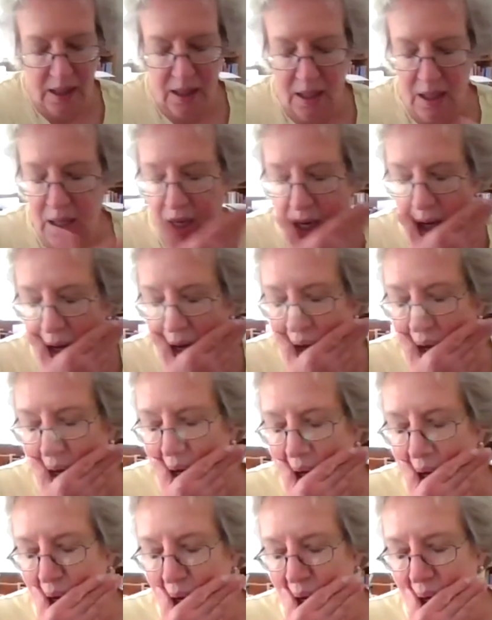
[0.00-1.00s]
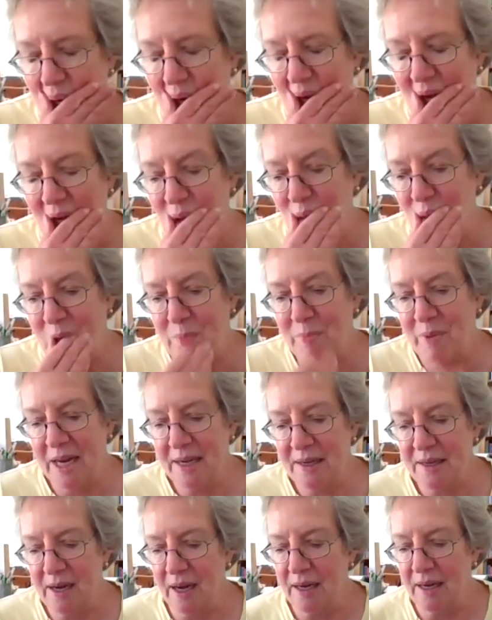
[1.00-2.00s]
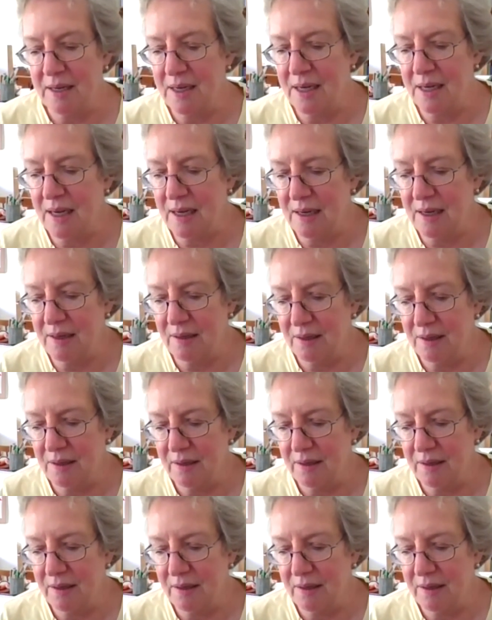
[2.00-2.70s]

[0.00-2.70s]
Uh, and we might not, we don't need, need to